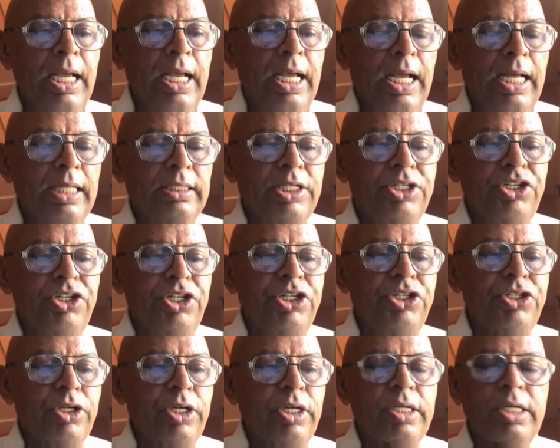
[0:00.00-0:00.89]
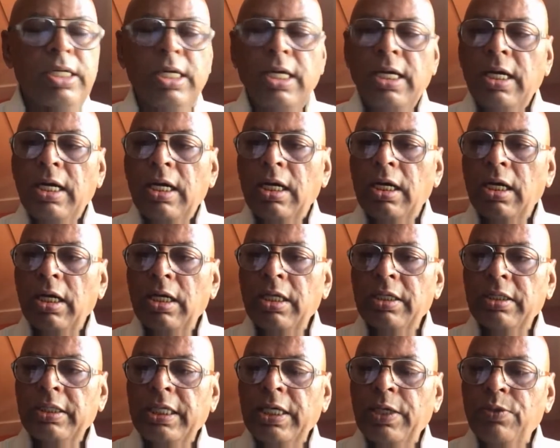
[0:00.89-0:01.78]
and the teacher
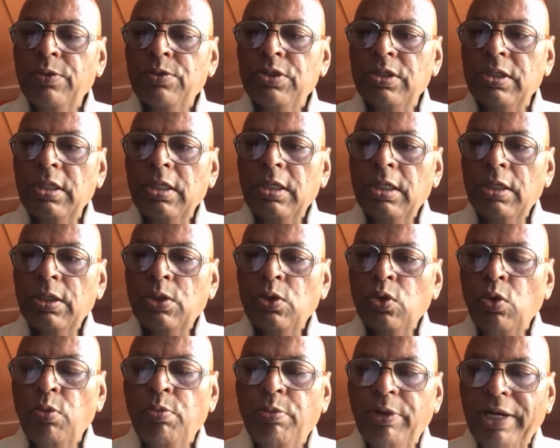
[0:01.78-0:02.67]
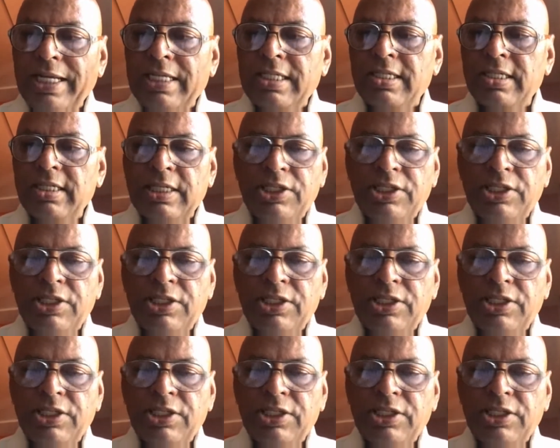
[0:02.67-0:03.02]
gives rubrics,